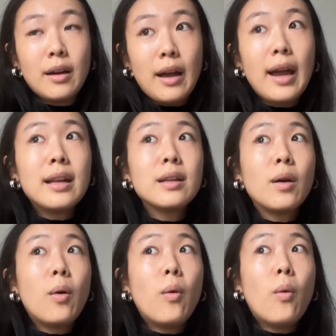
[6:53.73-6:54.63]
and
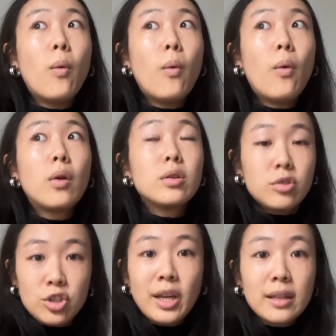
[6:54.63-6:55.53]
to
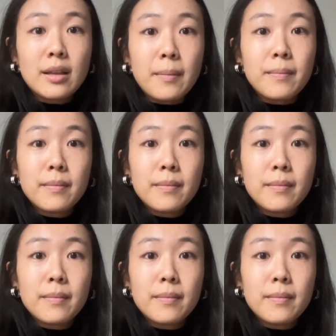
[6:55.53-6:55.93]
shed them,